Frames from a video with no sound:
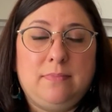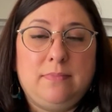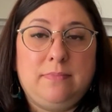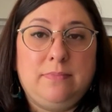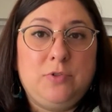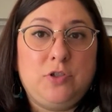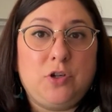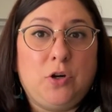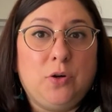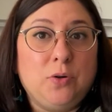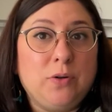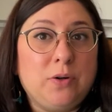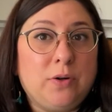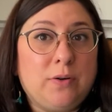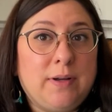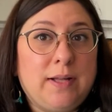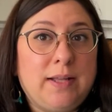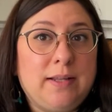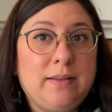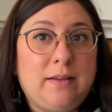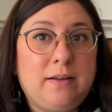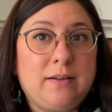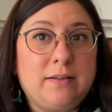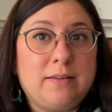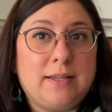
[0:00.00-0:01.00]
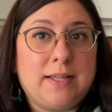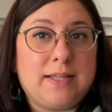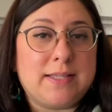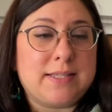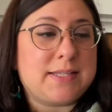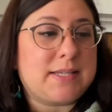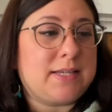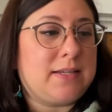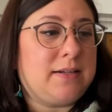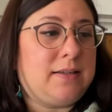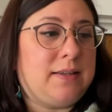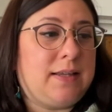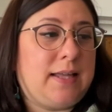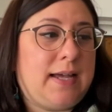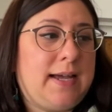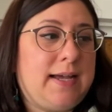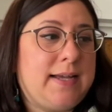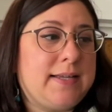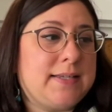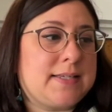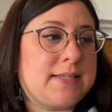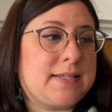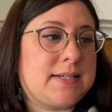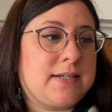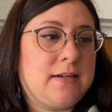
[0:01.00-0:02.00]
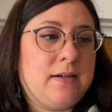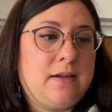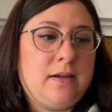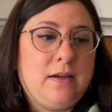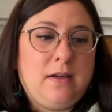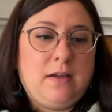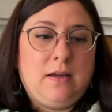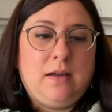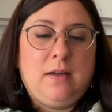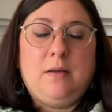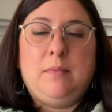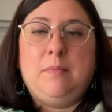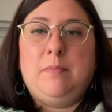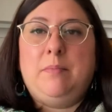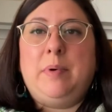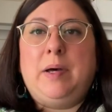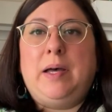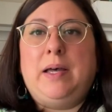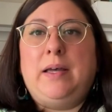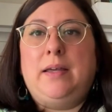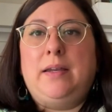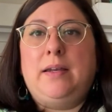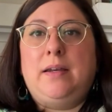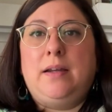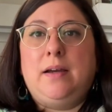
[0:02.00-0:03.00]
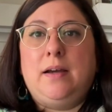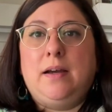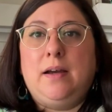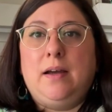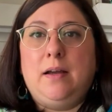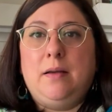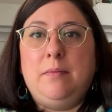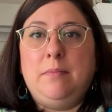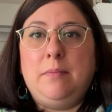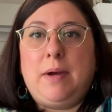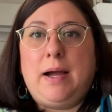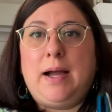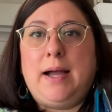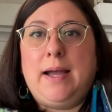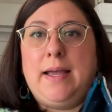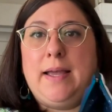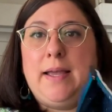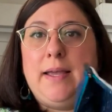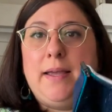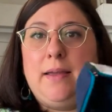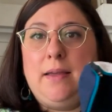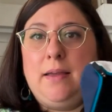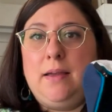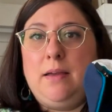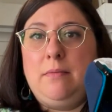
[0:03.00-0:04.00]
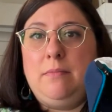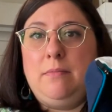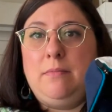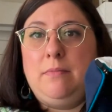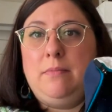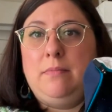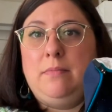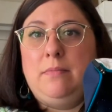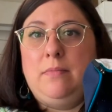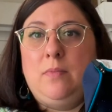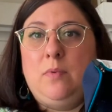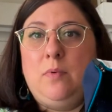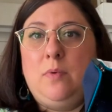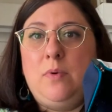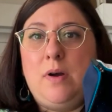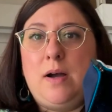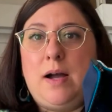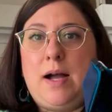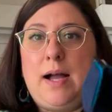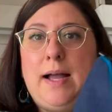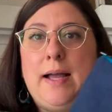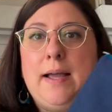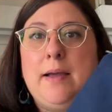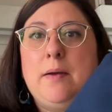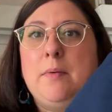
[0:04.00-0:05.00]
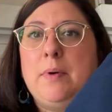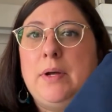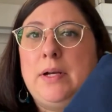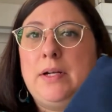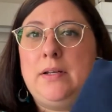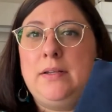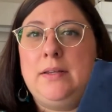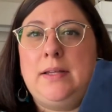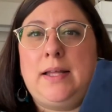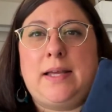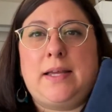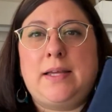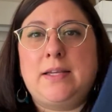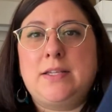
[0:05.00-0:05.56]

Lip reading: Don't know how long that's gonna last, but I went on like a